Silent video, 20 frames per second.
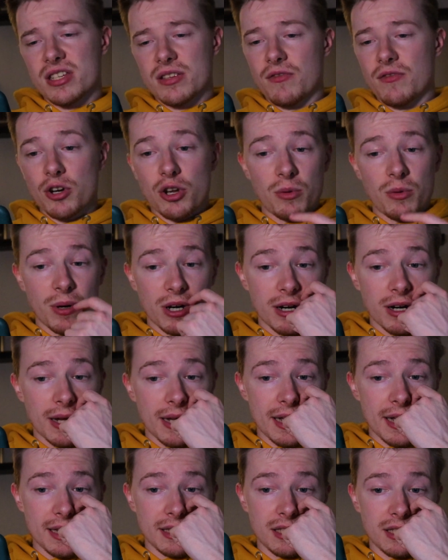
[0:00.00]
Cooper
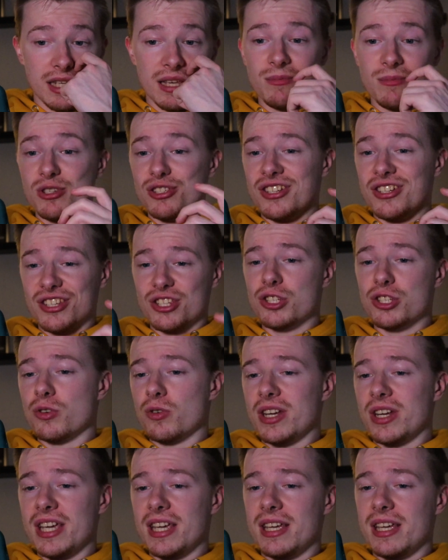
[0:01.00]
is his name, using a
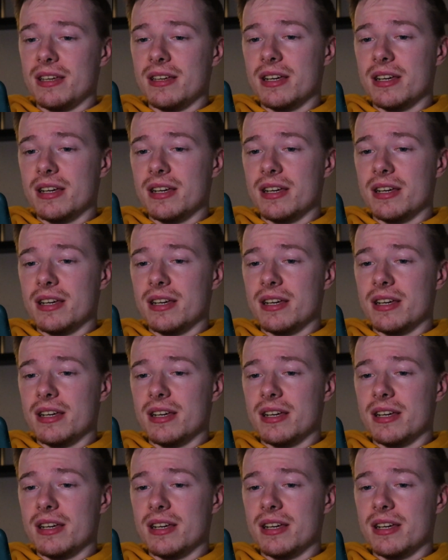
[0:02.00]
Sony.